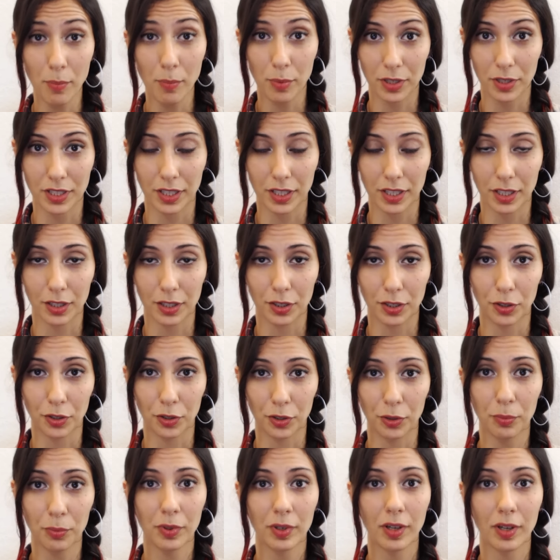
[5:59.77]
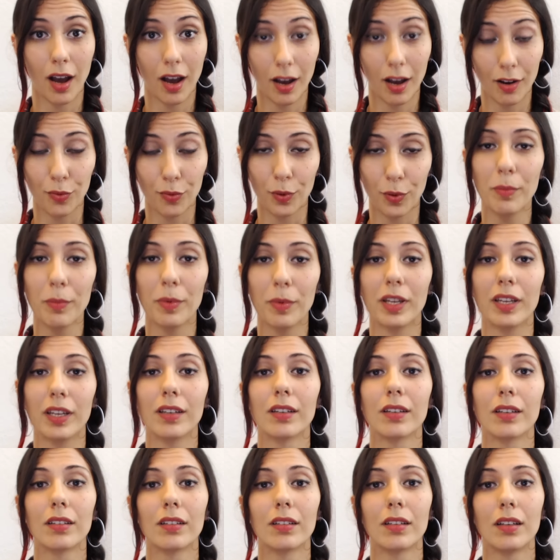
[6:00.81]
that particular group of
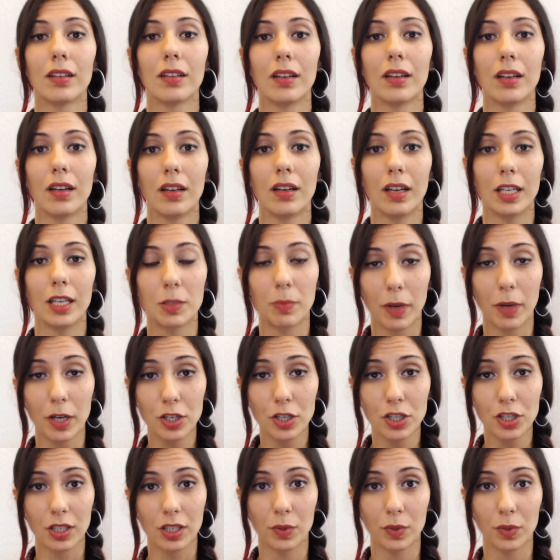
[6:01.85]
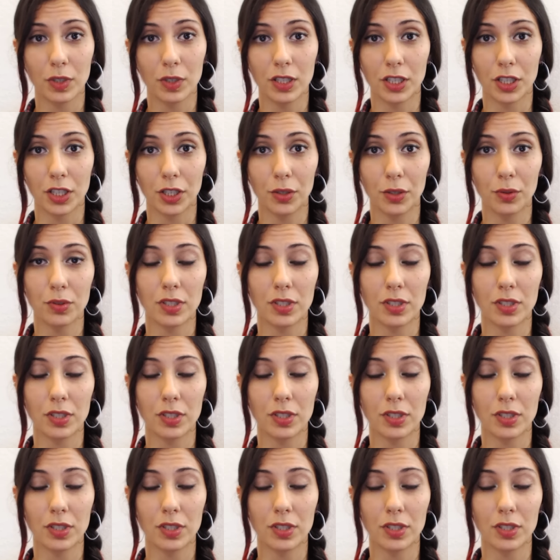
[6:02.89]
women, especially when they're